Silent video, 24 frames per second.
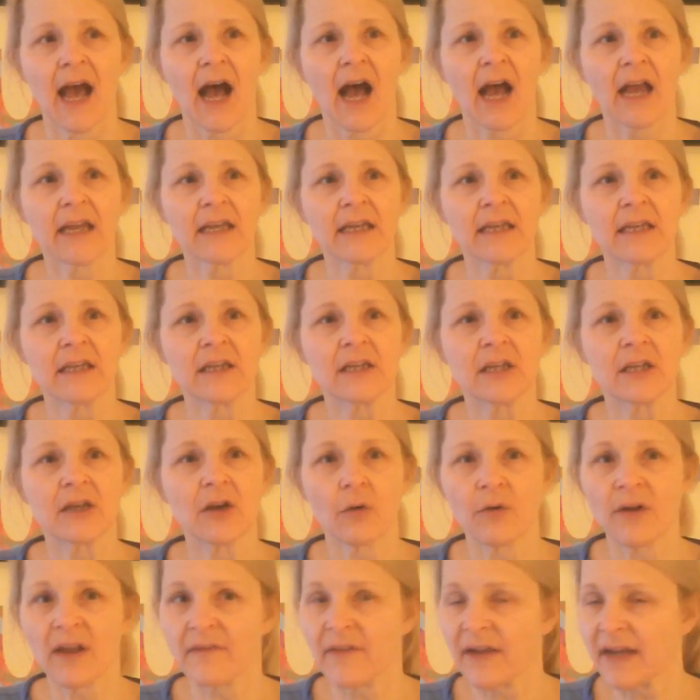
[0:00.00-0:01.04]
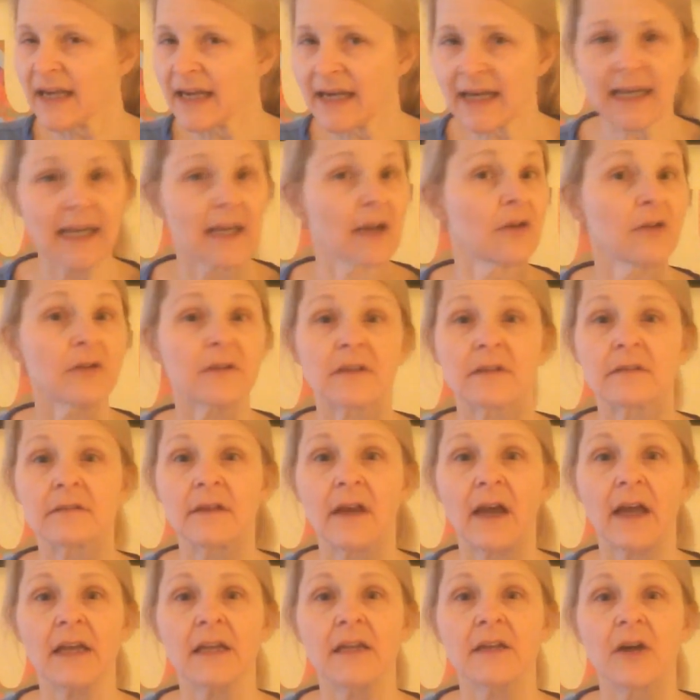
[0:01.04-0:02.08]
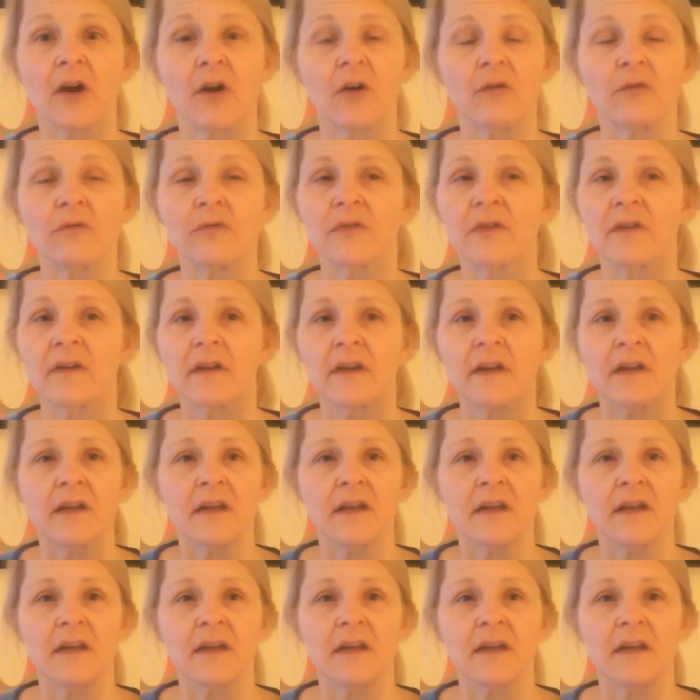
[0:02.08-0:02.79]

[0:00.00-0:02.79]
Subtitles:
I don't have any guilt. I don't